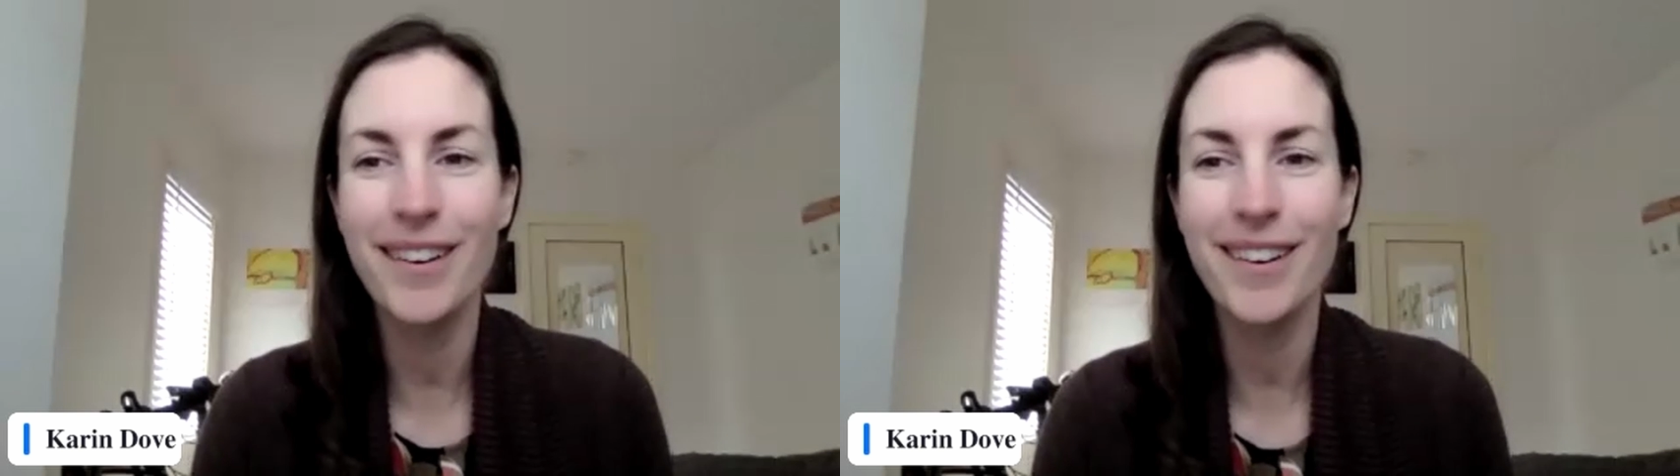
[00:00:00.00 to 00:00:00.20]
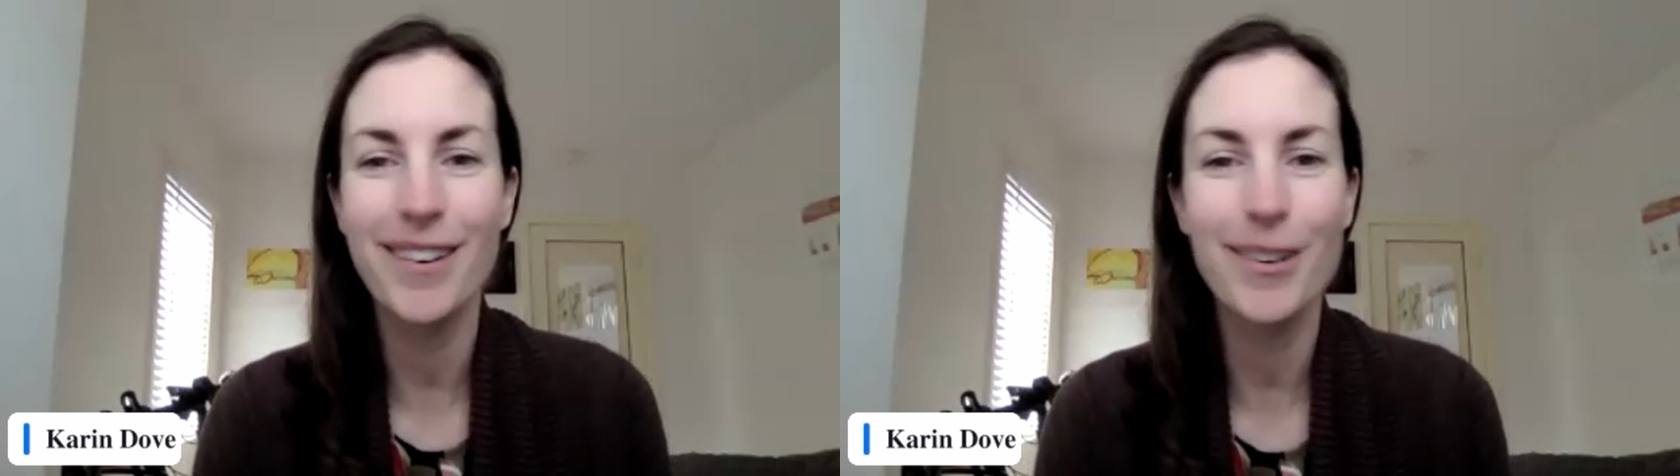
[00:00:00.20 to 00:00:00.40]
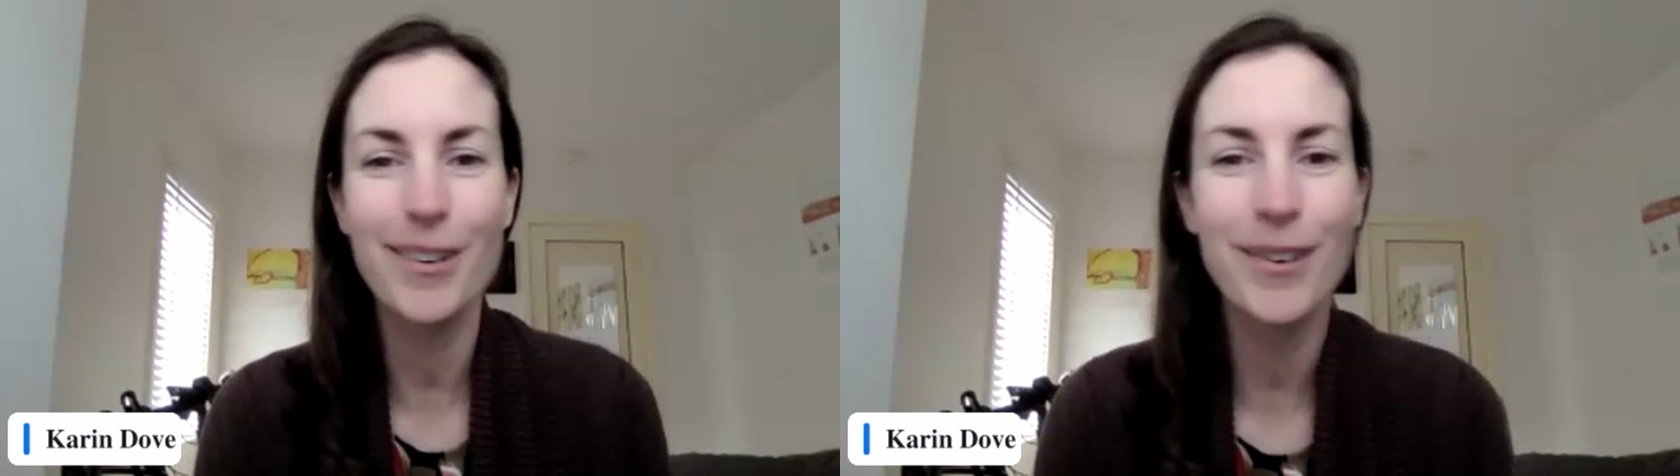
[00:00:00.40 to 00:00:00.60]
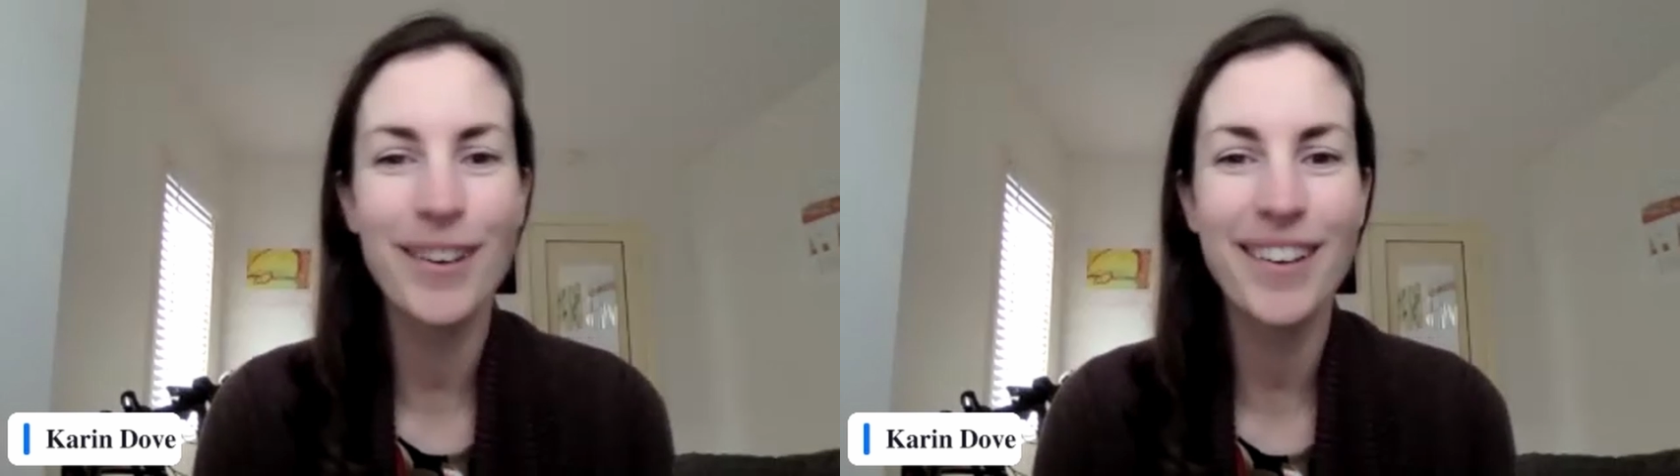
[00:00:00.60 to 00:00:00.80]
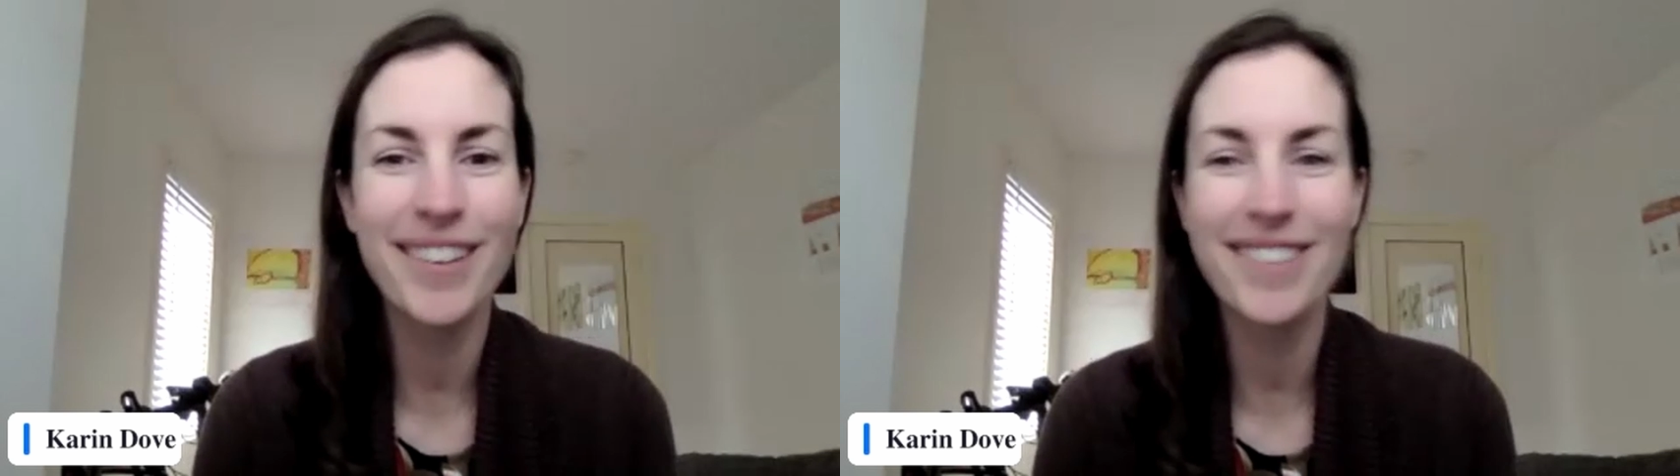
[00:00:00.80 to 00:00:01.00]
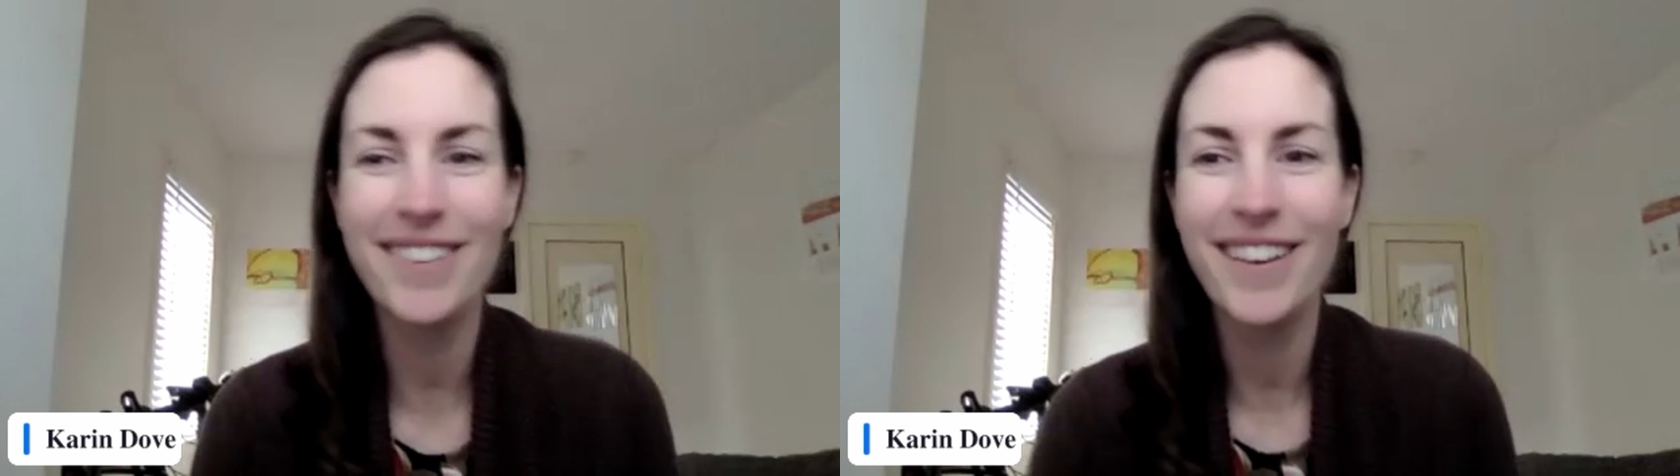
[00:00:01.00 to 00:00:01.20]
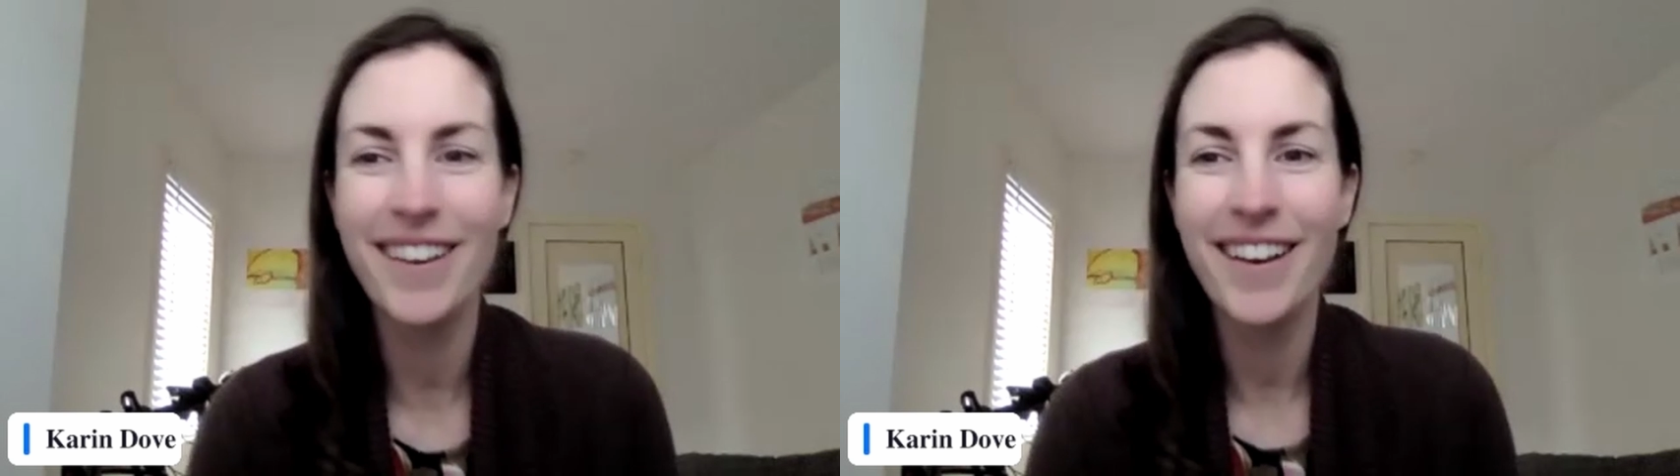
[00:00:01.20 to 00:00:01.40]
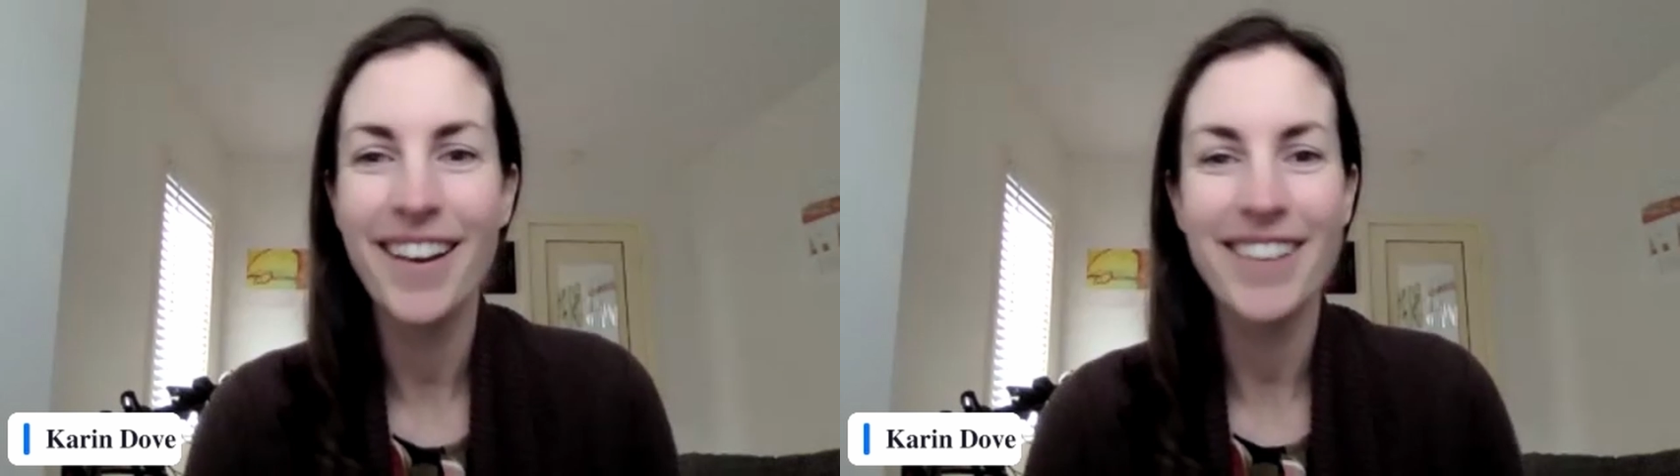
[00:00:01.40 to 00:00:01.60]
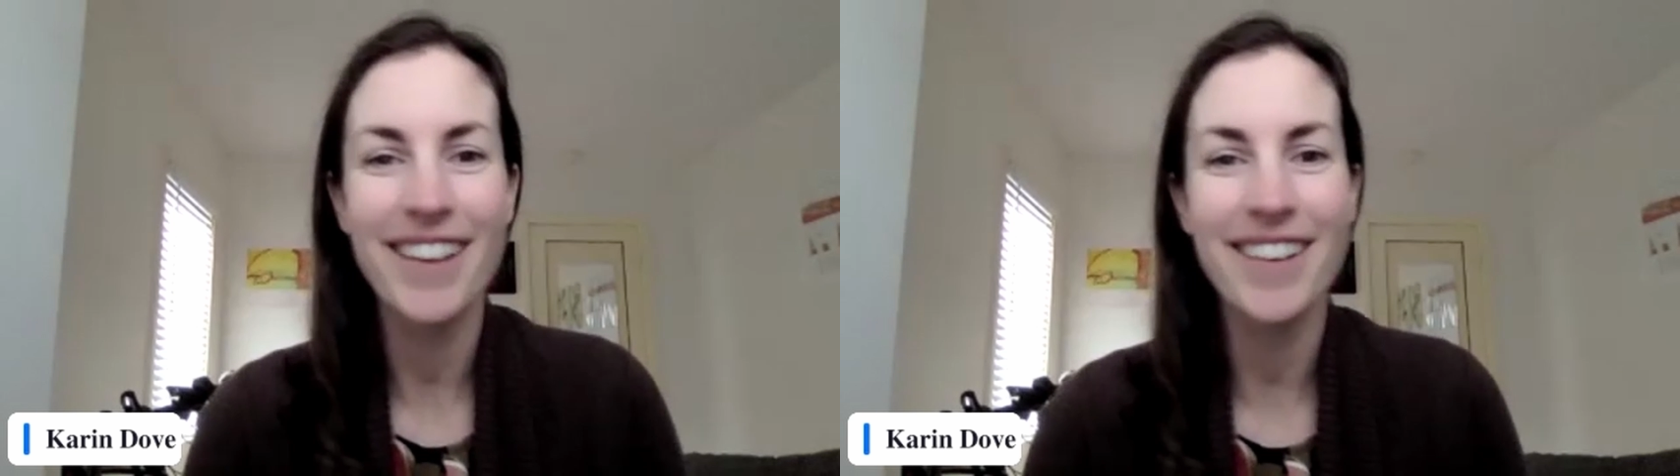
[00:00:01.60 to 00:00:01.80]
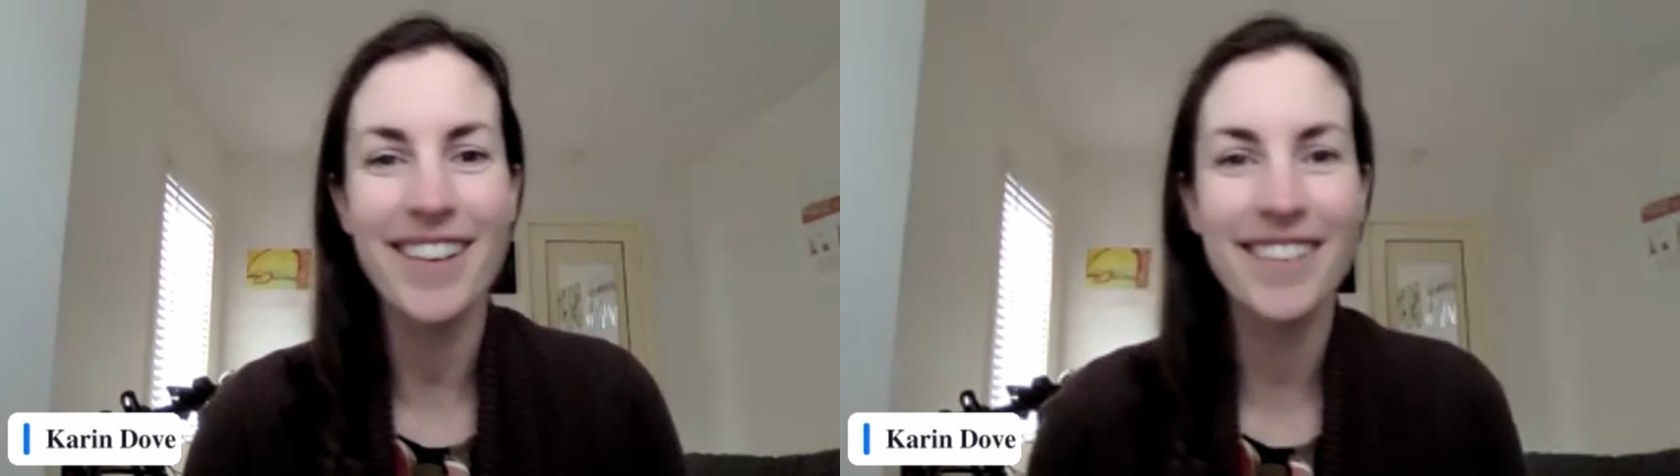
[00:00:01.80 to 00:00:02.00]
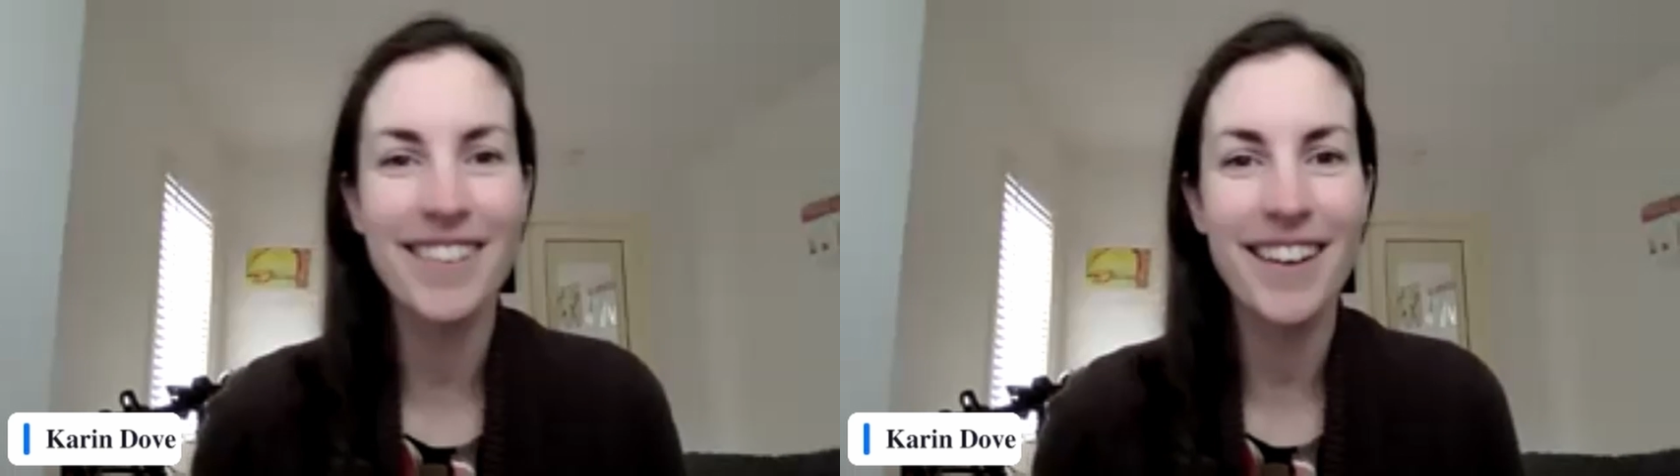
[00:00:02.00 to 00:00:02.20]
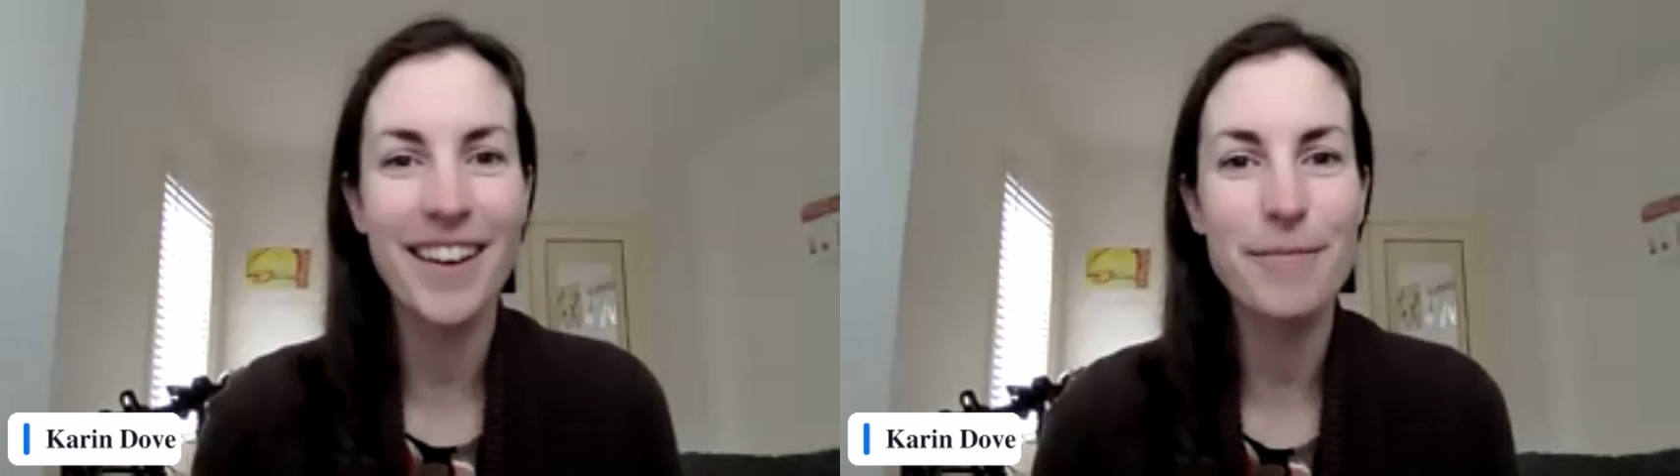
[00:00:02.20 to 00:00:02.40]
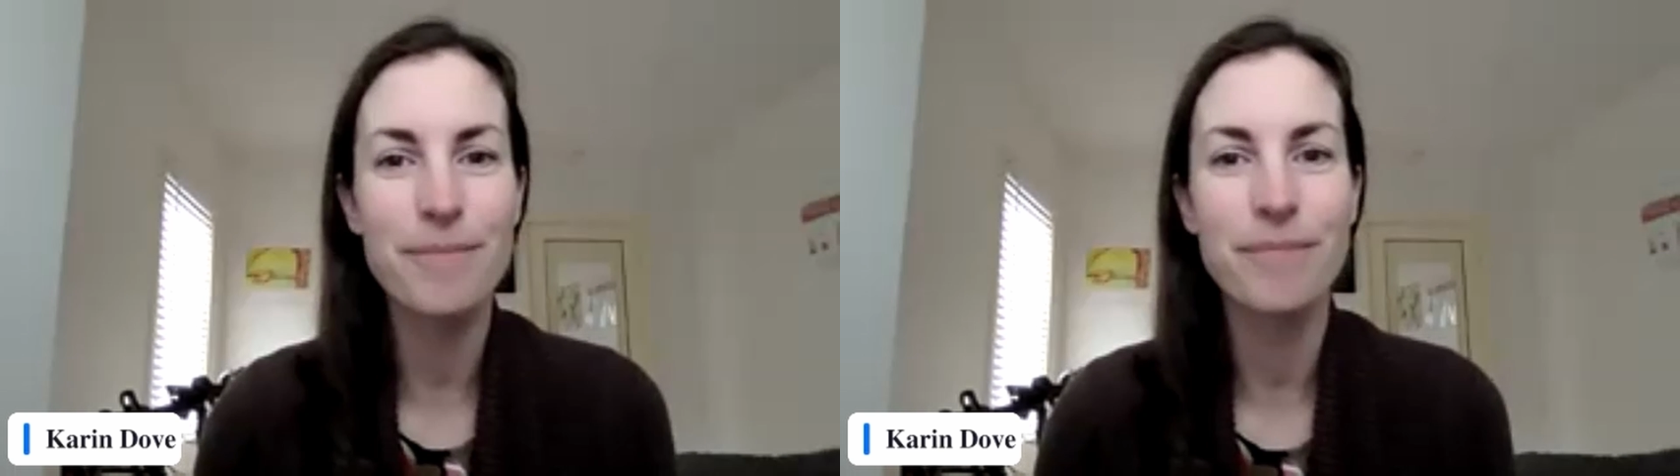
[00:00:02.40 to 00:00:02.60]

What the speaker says: who is attending today.